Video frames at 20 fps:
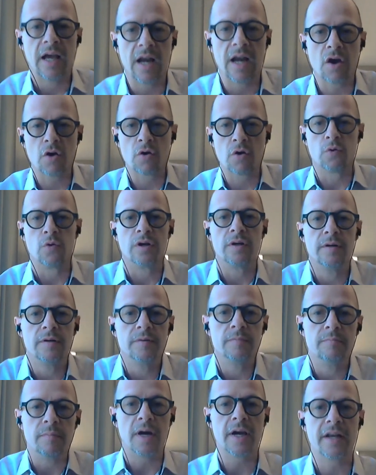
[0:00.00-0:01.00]
Hello,
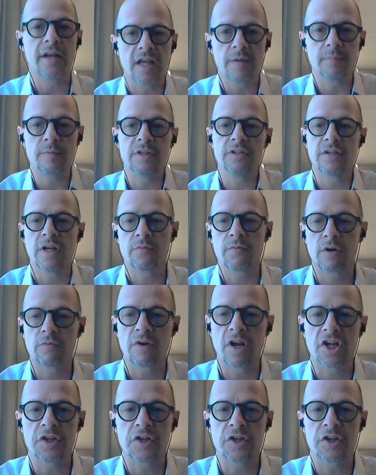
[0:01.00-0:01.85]
my name is Henrik